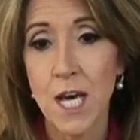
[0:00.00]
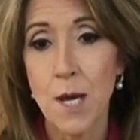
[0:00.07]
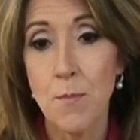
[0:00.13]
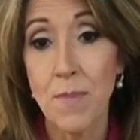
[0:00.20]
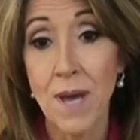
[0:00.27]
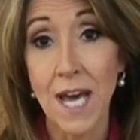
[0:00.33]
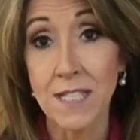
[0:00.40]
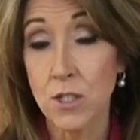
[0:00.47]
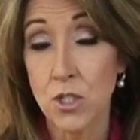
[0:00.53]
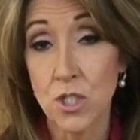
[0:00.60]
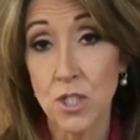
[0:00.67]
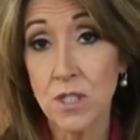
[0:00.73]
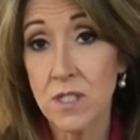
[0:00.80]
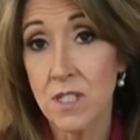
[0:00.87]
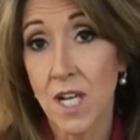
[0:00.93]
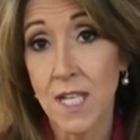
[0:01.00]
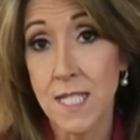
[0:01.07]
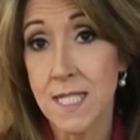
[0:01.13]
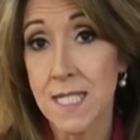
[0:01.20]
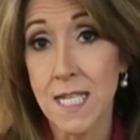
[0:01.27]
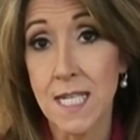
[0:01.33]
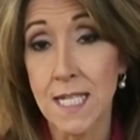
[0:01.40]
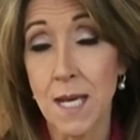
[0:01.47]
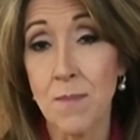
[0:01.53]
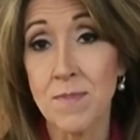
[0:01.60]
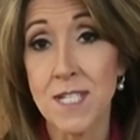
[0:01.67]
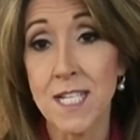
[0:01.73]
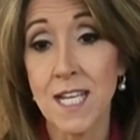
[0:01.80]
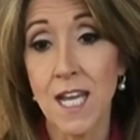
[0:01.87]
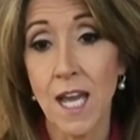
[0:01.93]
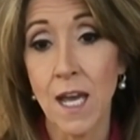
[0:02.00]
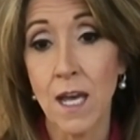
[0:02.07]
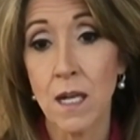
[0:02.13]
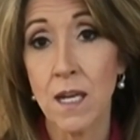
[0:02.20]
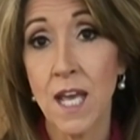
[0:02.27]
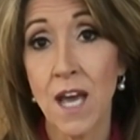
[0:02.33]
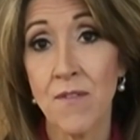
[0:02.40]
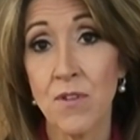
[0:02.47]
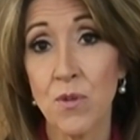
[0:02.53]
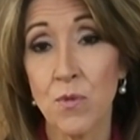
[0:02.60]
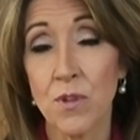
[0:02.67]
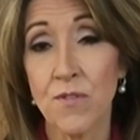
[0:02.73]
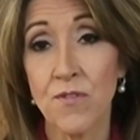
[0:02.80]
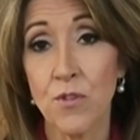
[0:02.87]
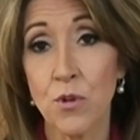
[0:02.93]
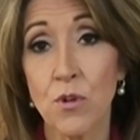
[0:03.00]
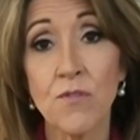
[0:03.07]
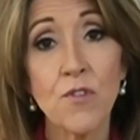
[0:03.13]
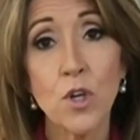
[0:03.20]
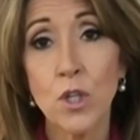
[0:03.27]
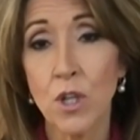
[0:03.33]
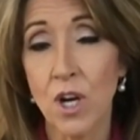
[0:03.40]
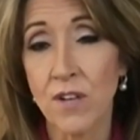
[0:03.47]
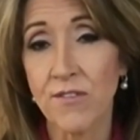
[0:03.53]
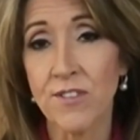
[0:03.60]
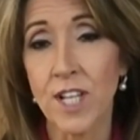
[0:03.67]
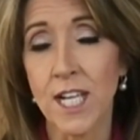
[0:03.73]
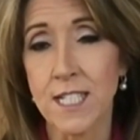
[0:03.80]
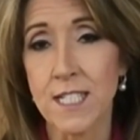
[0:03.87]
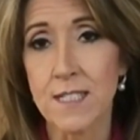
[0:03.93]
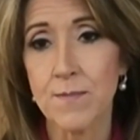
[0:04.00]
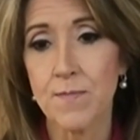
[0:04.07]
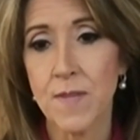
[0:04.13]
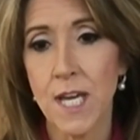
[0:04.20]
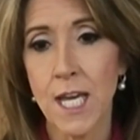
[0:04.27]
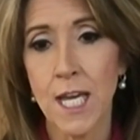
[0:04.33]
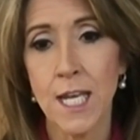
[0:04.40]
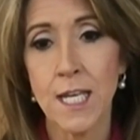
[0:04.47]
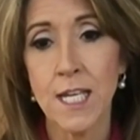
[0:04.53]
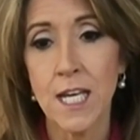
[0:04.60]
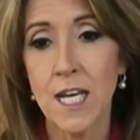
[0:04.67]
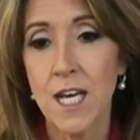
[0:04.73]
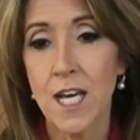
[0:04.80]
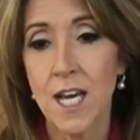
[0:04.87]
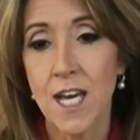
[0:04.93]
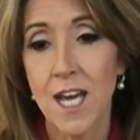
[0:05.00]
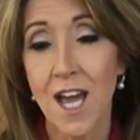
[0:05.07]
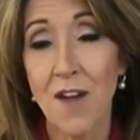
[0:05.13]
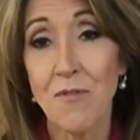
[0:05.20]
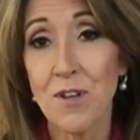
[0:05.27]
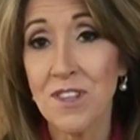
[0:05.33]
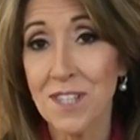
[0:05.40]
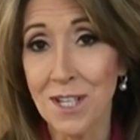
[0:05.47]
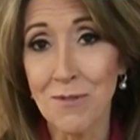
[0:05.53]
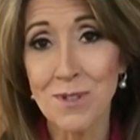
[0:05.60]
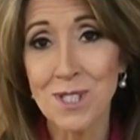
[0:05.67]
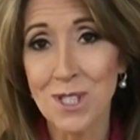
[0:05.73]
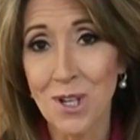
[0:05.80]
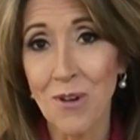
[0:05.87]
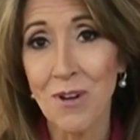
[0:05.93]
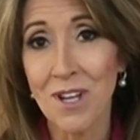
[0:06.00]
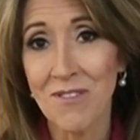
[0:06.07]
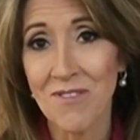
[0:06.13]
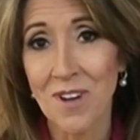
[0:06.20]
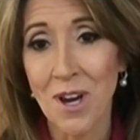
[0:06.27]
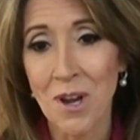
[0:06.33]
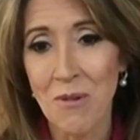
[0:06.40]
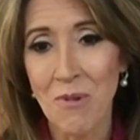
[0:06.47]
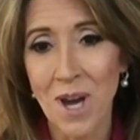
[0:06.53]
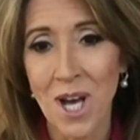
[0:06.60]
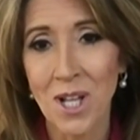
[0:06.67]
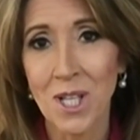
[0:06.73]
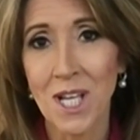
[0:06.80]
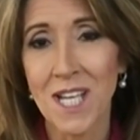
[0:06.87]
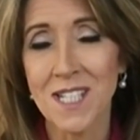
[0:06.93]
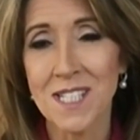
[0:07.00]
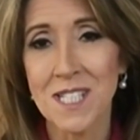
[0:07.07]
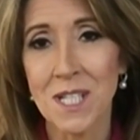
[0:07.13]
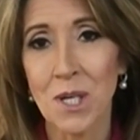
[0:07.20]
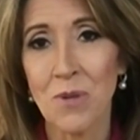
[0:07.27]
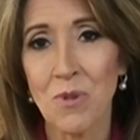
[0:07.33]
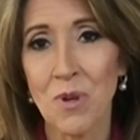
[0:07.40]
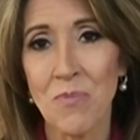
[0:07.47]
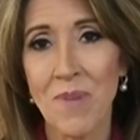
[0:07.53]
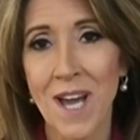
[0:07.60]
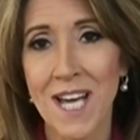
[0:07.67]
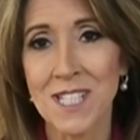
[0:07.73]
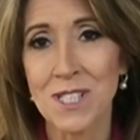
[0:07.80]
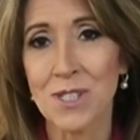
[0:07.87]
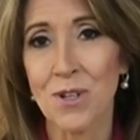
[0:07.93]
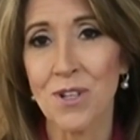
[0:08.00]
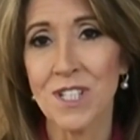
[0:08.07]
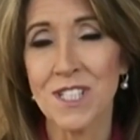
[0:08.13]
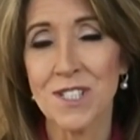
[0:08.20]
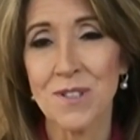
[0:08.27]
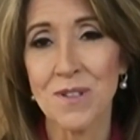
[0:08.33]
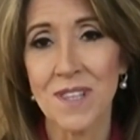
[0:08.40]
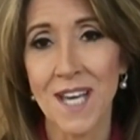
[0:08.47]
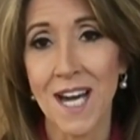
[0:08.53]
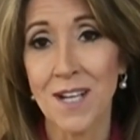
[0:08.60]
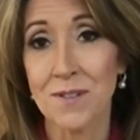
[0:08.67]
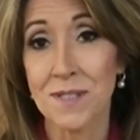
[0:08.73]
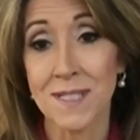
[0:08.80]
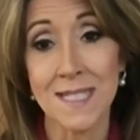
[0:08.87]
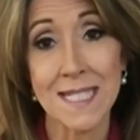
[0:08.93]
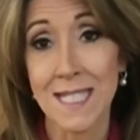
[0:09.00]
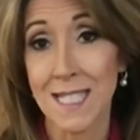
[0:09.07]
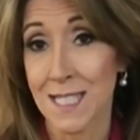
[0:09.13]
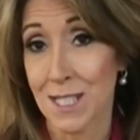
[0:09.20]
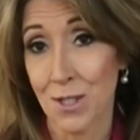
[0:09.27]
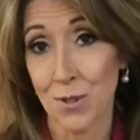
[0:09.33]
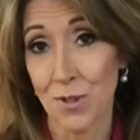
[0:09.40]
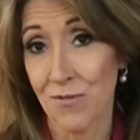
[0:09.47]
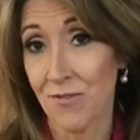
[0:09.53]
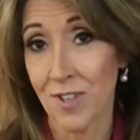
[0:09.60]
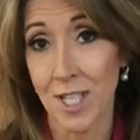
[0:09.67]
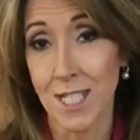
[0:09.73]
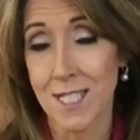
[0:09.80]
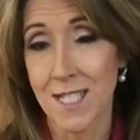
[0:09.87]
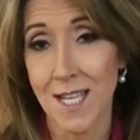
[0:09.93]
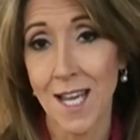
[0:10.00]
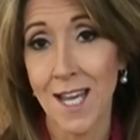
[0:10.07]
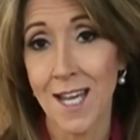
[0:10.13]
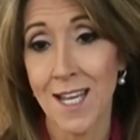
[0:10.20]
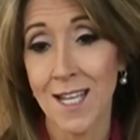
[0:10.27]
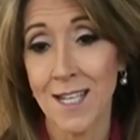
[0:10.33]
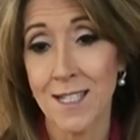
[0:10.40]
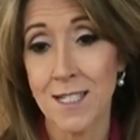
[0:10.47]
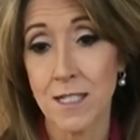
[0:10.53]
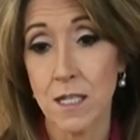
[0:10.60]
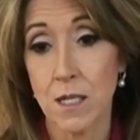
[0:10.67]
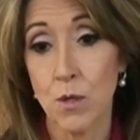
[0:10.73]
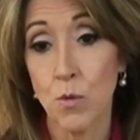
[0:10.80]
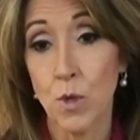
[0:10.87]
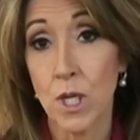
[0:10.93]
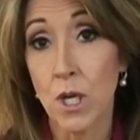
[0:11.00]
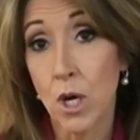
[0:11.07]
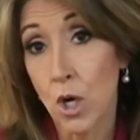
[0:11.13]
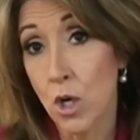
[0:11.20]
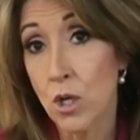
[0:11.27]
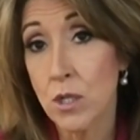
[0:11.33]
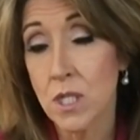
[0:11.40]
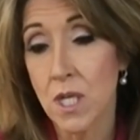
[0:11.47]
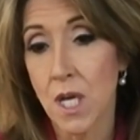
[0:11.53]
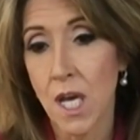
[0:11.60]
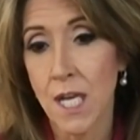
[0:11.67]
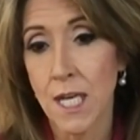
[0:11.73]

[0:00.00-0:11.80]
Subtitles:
passengers, not a seat empty, and heavy with fuel for a long flight. And everything was going very well until we passed 32,600 feet. And we heard an